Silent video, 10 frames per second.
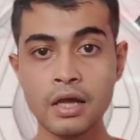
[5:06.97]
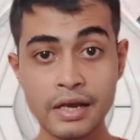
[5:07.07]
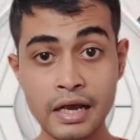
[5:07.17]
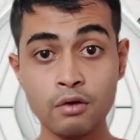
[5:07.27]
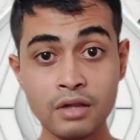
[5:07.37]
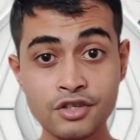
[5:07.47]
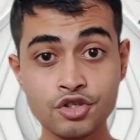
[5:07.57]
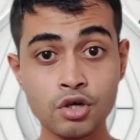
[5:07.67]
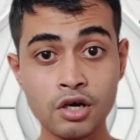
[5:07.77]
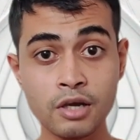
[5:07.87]
Now let's
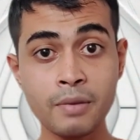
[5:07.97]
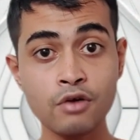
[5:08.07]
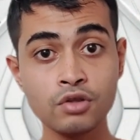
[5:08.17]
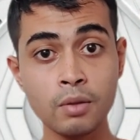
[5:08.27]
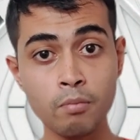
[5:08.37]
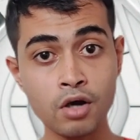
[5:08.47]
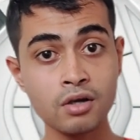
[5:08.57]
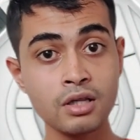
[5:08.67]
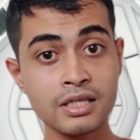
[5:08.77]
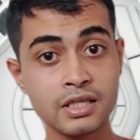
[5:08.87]
talk about the
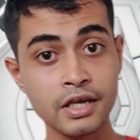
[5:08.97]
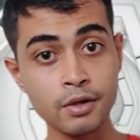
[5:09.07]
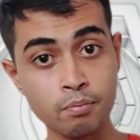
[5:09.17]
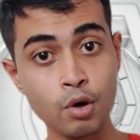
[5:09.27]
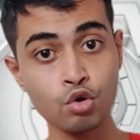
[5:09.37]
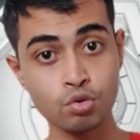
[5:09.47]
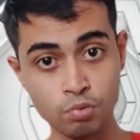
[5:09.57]
monolith in both